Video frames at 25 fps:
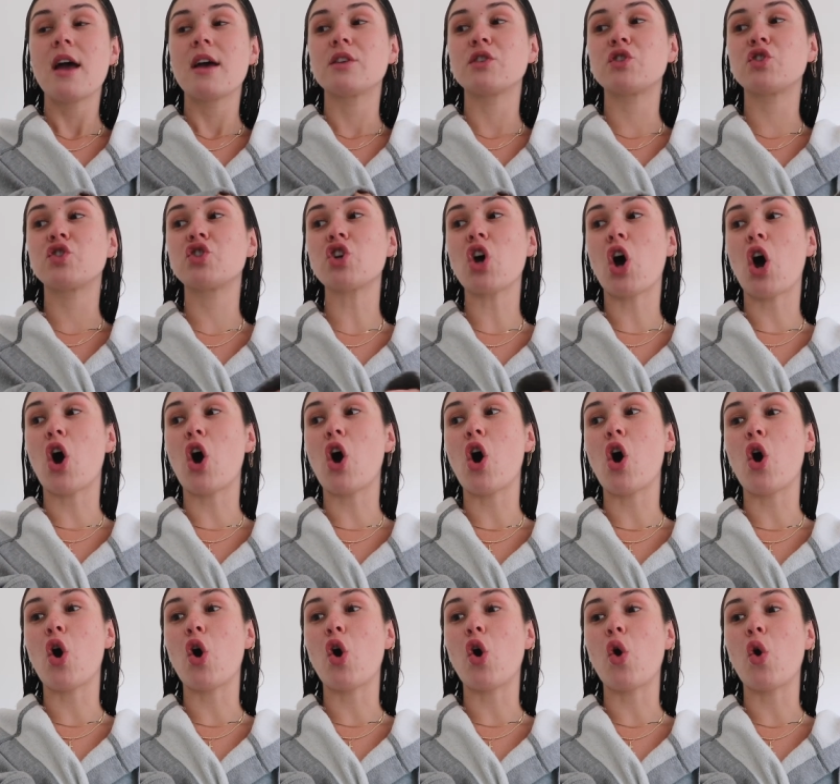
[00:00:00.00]

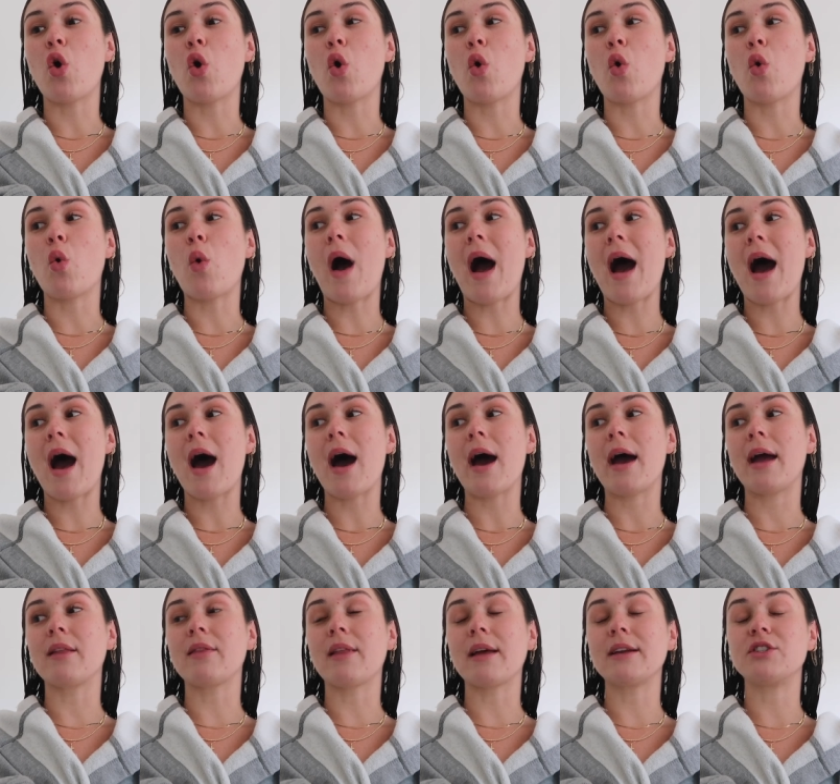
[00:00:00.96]
So
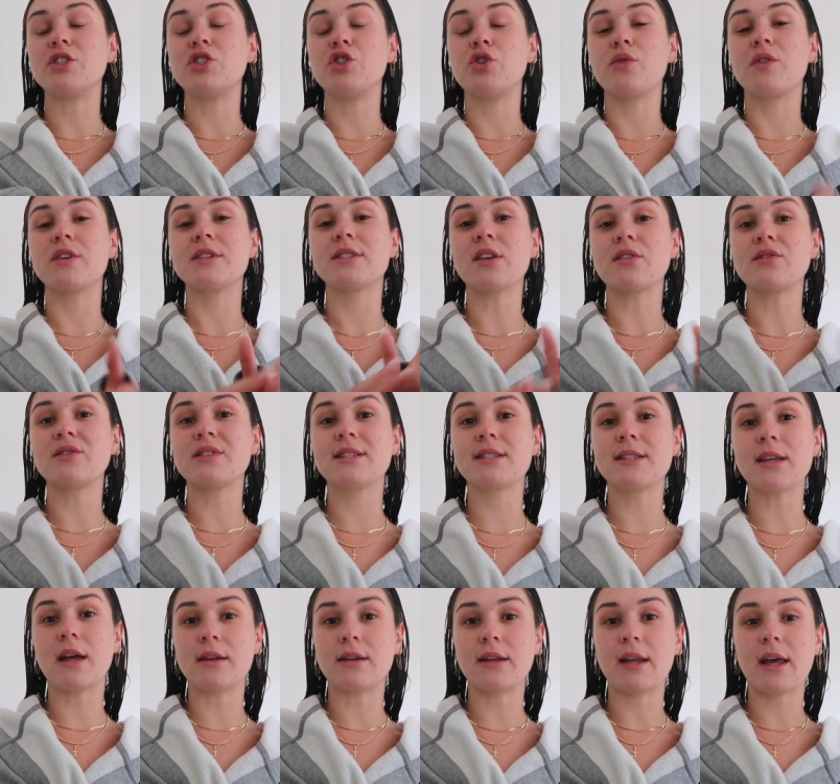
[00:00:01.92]
I like to do this on
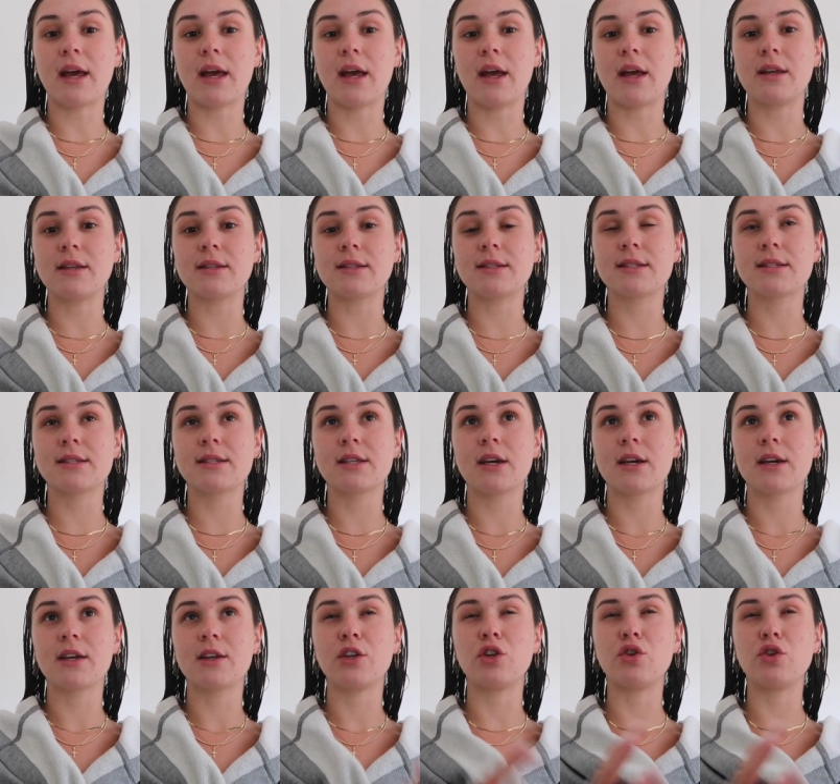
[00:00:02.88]
Sundays